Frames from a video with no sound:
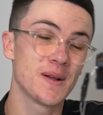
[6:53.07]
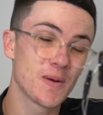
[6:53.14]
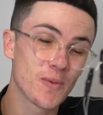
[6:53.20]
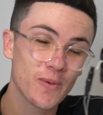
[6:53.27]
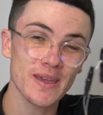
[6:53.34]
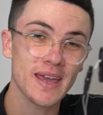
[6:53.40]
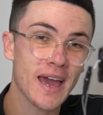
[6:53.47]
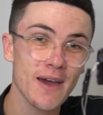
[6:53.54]

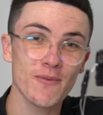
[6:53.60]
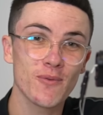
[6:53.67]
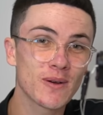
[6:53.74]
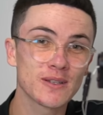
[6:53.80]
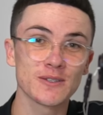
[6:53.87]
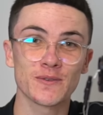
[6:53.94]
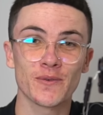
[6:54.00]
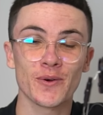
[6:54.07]
we have
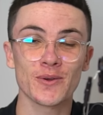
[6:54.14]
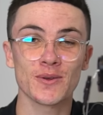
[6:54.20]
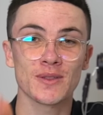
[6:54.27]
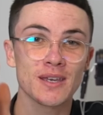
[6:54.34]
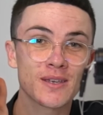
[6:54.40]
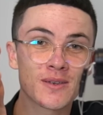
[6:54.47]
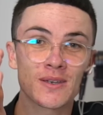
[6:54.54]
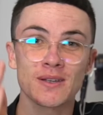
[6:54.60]
ones for you
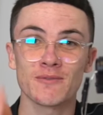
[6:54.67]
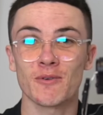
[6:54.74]
that you can